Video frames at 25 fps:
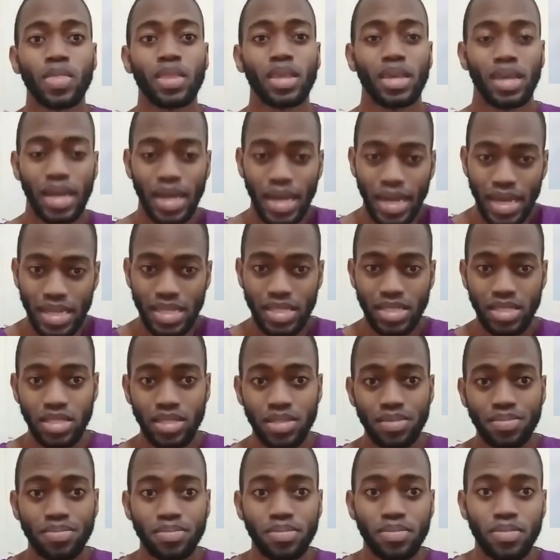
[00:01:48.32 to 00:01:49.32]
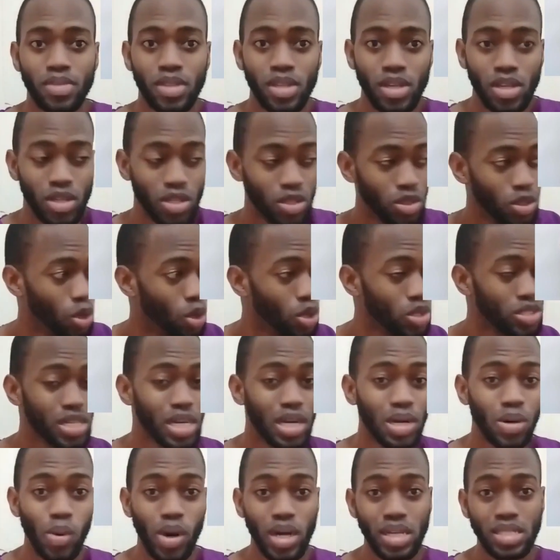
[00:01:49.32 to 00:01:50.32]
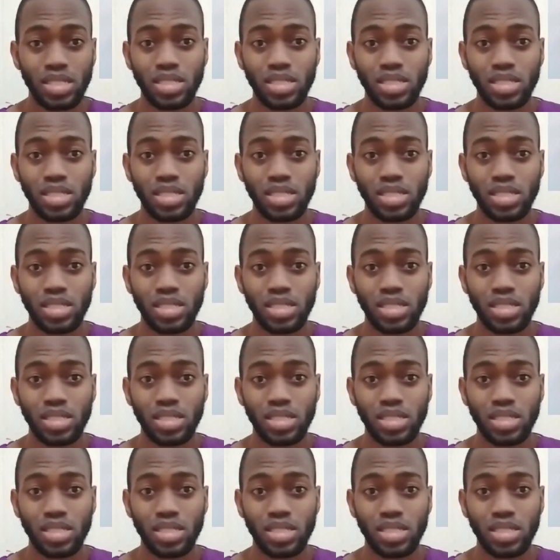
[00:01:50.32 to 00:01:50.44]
and those are what